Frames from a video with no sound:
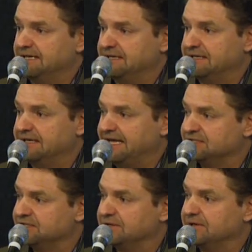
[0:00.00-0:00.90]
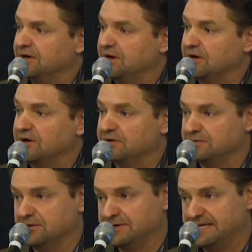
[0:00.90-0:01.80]
in nature are
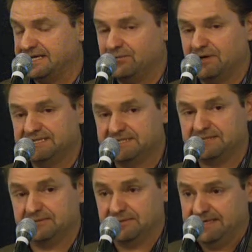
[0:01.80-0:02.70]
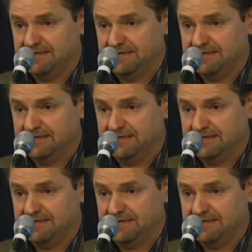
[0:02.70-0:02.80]
looking at ways to